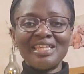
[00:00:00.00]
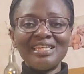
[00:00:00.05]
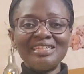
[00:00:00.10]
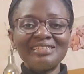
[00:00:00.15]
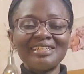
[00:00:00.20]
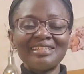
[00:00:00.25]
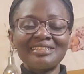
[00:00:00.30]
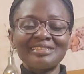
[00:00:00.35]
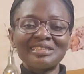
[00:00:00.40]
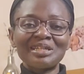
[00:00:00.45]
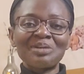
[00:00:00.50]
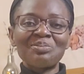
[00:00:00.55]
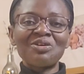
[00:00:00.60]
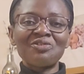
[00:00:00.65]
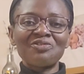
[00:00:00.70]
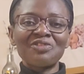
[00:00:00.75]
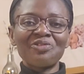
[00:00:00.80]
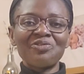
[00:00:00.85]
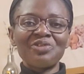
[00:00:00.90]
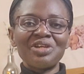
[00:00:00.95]
these are some
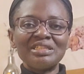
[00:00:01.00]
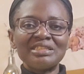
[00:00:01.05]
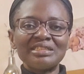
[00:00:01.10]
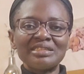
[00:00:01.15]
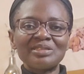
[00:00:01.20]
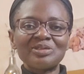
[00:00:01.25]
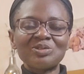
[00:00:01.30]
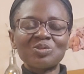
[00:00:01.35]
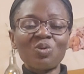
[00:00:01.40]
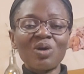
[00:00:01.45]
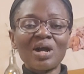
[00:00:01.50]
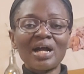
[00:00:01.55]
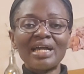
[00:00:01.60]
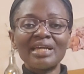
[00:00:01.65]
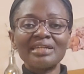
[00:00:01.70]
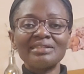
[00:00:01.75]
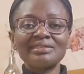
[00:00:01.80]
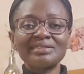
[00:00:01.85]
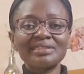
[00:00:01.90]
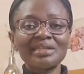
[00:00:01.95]
of the reasons
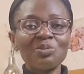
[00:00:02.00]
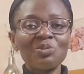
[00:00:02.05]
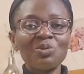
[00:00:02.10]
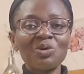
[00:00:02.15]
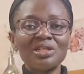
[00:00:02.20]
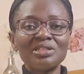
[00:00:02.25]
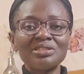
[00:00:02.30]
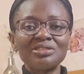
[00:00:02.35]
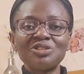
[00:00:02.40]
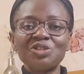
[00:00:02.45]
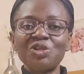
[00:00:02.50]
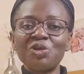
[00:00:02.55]
why someone's